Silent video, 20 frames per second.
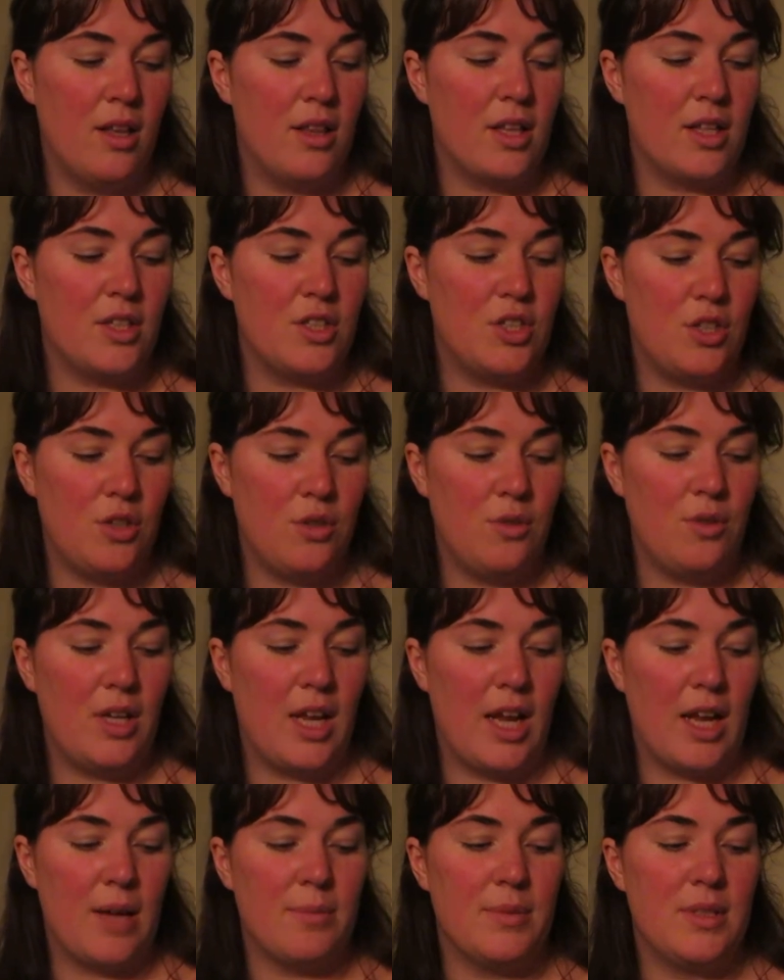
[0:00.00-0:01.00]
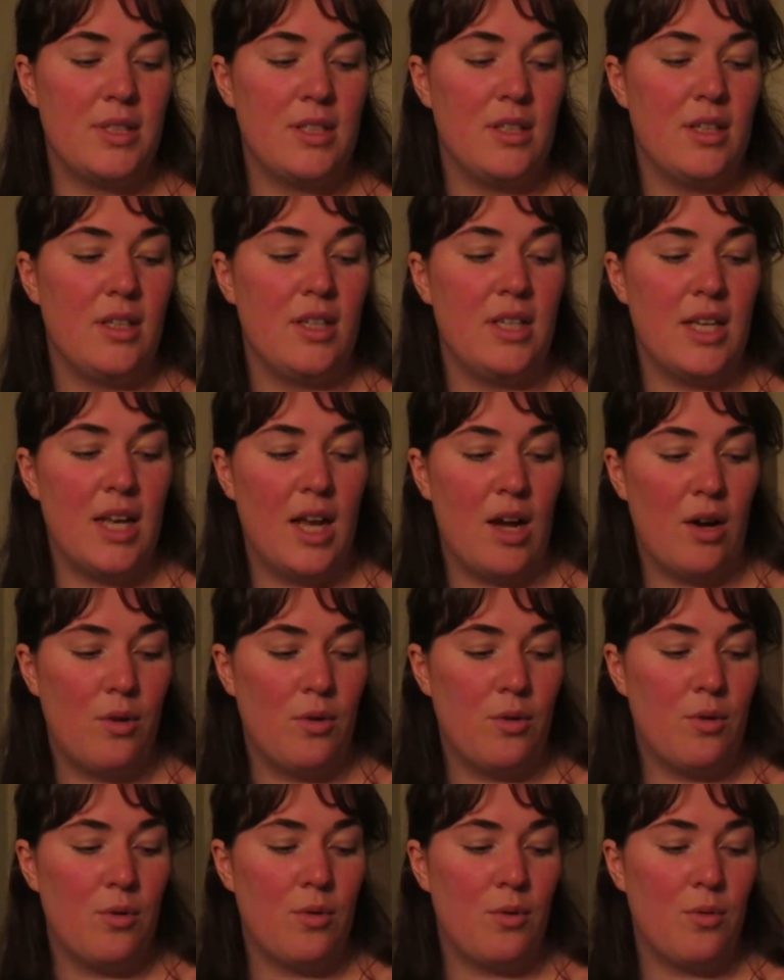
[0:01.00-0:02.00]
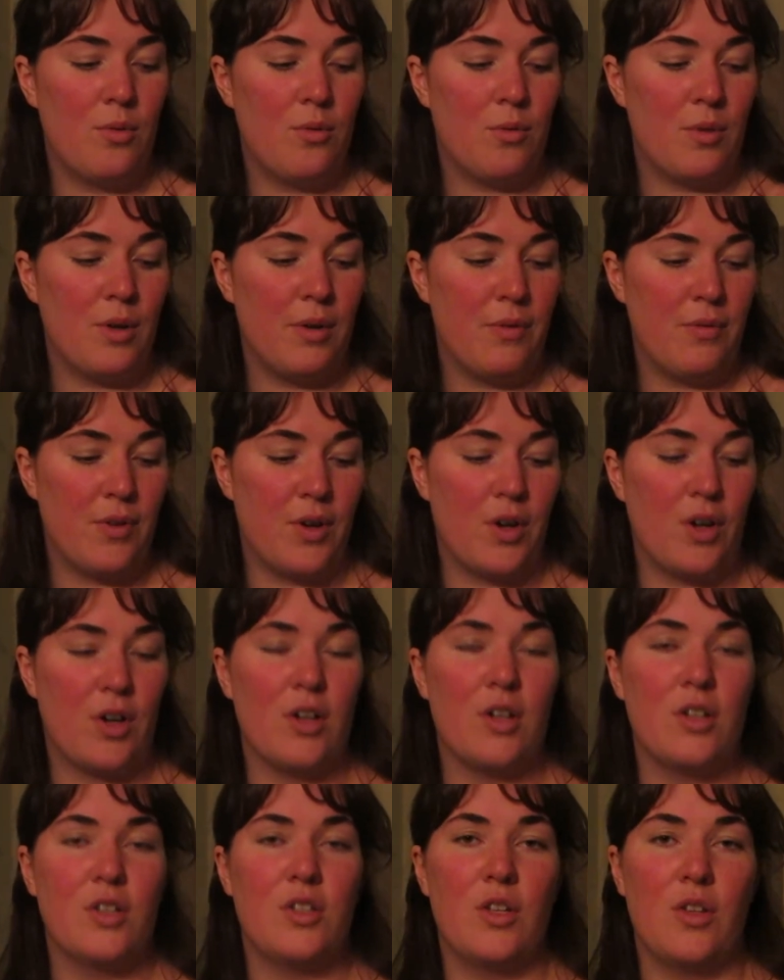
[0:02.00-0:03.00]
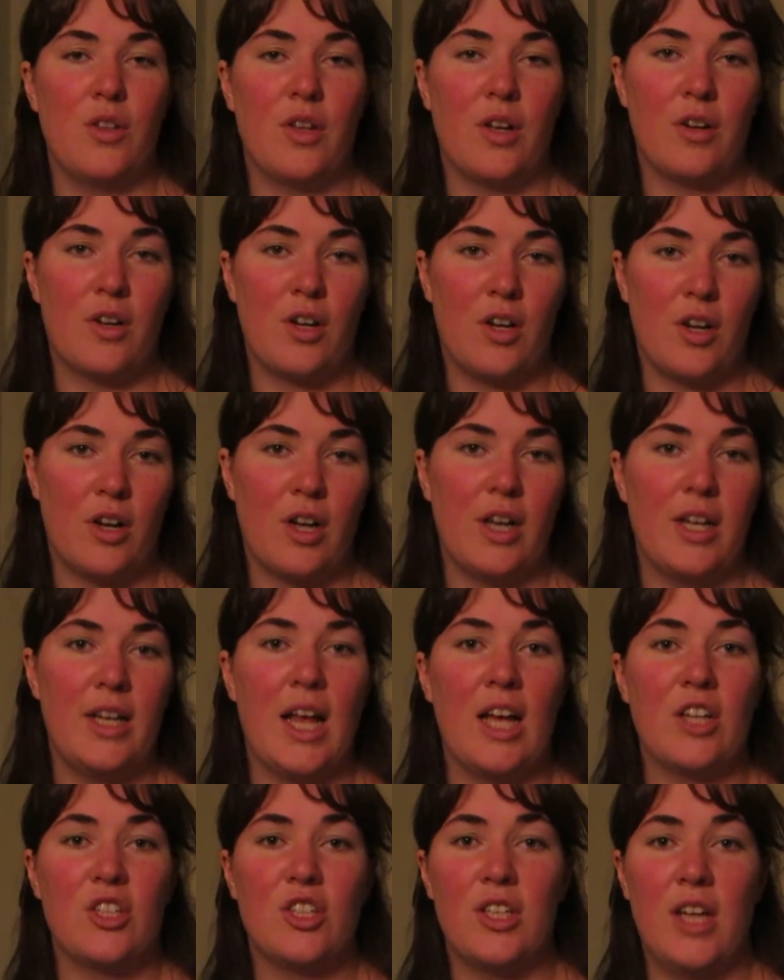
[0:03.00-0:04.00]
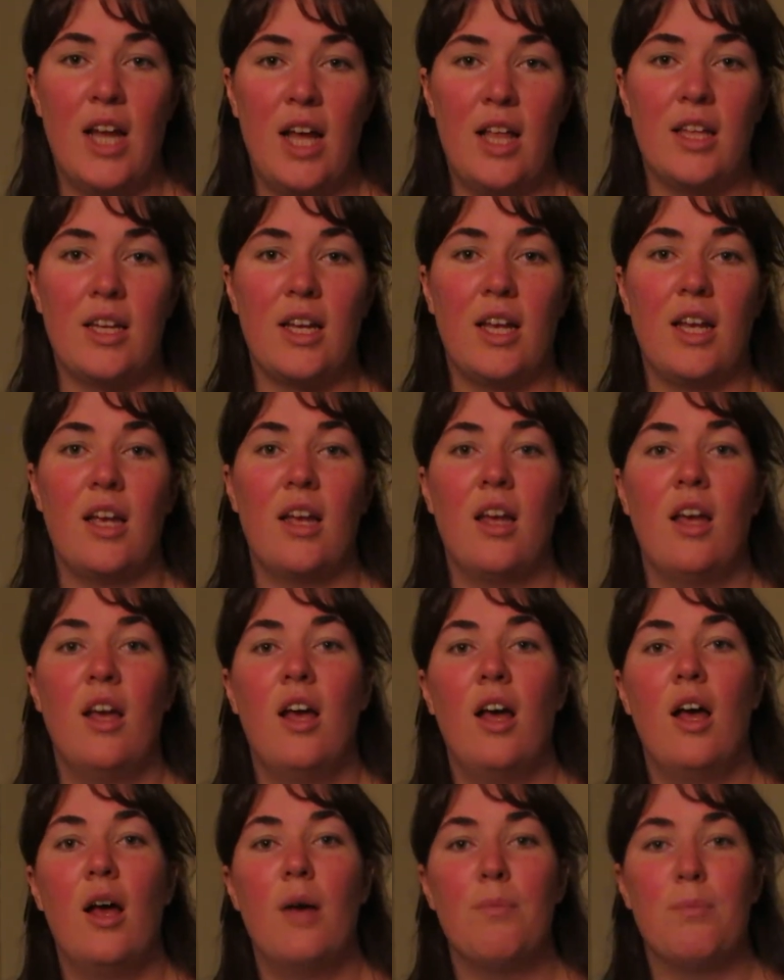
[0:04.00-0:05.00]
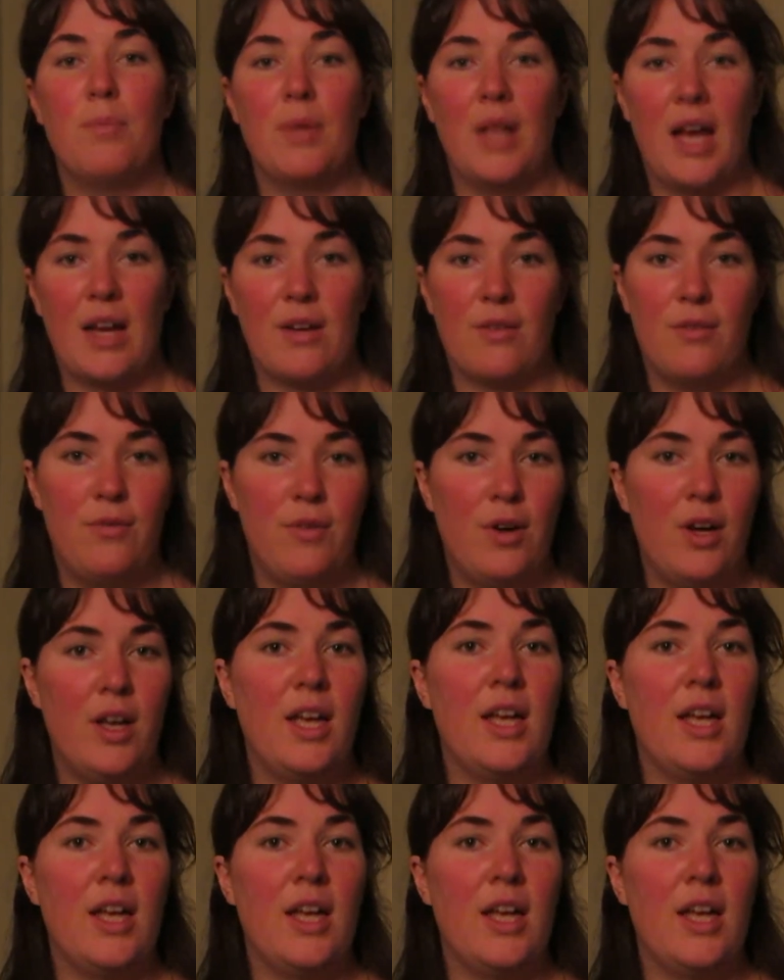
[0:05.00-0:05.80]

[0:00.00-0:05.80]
The two names now refer to their current nationality. Blackfoot